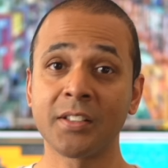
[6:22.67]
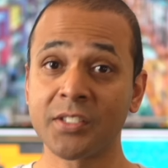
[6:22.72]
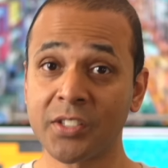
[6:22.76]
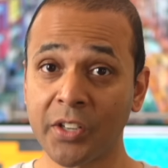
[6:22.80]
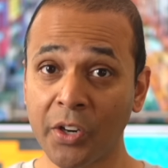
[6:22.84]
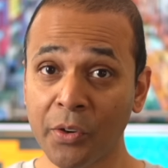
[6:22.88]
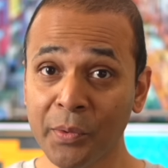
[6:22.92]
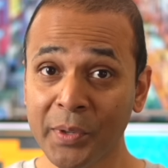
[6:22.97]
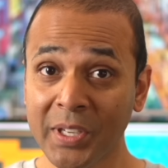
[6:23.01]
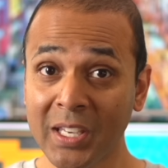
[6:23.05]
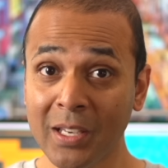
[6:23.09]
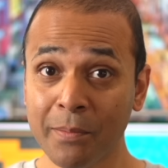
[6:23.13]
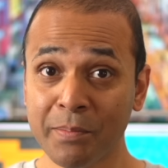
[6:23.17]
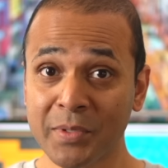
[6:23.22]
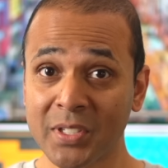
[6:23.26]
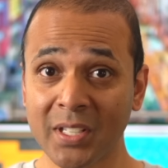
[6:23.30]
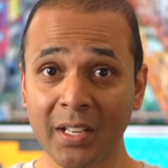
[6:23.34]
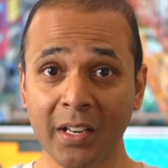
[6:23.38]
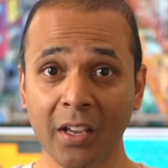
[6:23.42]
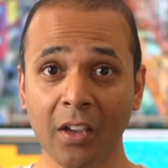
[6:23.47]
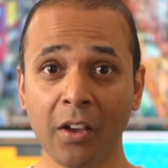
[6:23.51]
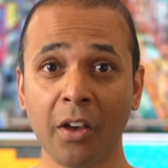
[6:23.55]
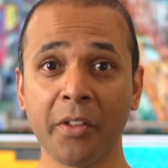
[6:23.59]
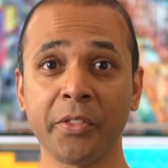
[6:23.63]
So don't keep
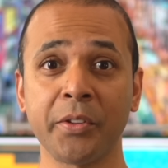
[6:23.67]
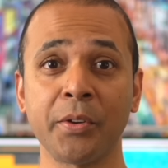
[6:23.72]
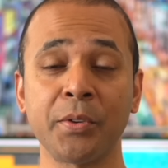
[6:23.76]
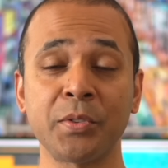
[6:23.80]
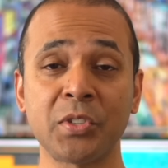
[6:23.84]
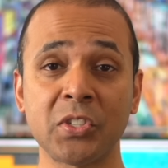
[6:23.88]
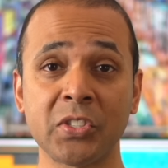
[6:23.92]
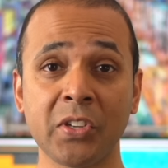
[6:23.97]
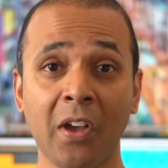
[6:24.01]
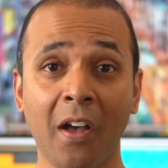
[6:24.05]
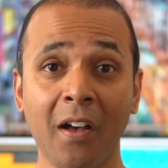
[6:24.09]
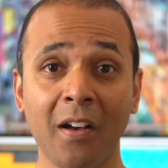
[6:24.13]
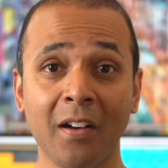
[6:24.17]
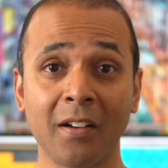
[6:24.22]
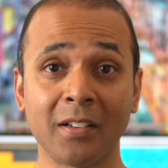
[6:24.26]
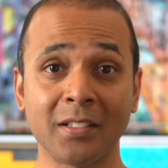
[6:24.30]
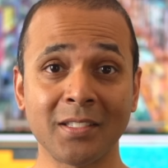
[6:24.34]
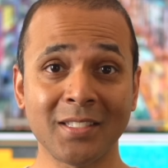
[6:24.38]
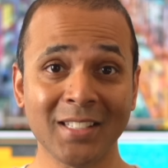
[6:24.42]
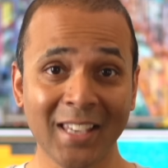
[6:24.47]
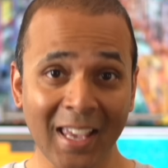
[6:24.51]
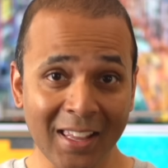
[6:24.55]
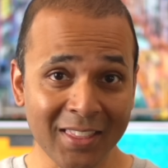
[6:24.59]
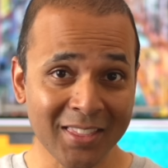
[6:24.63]
sitting on those
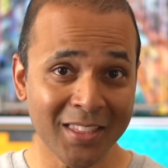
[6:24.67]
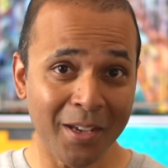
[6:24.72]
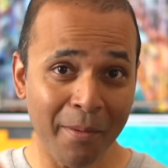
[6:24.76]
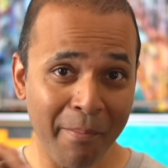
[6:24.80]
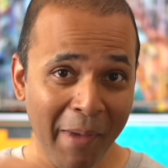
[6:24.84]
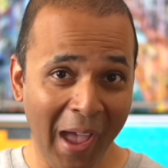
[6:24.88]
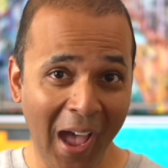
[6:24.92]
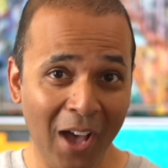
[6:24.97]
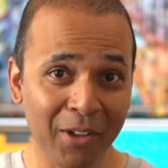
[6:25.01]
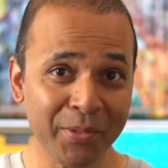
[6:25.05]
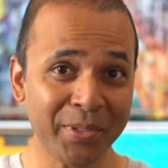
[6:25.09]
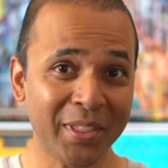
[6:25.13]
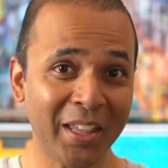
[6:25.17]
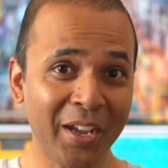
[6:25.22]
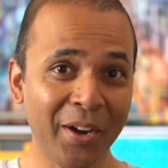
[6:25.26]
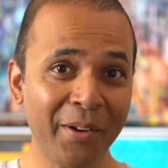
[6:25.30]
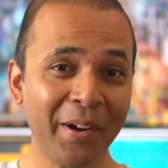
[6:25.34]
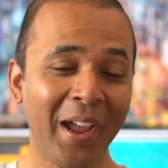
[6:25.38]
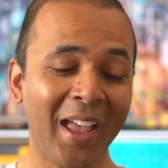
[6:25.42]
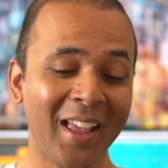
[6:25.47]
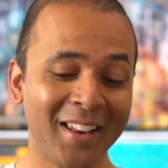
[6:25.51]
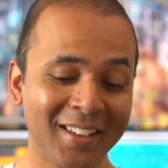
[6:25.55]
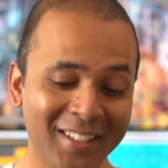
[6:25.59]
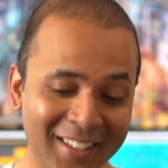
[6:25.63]
songs, get them out there
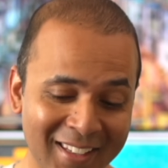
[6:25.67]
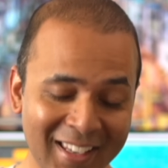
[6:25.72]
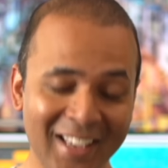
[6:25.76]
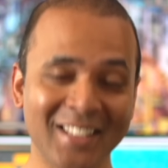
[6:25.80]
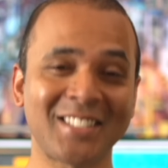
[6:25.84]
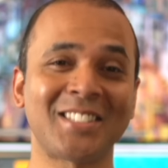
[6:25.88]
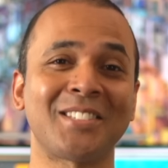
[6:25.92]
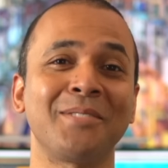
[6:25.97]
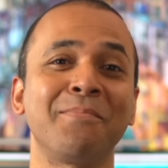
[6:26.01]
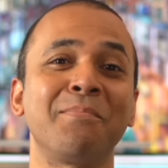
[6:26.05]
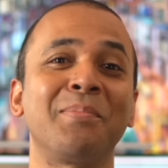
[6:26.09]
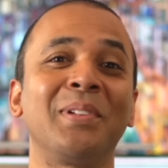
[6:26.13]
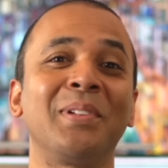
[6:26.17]
and get some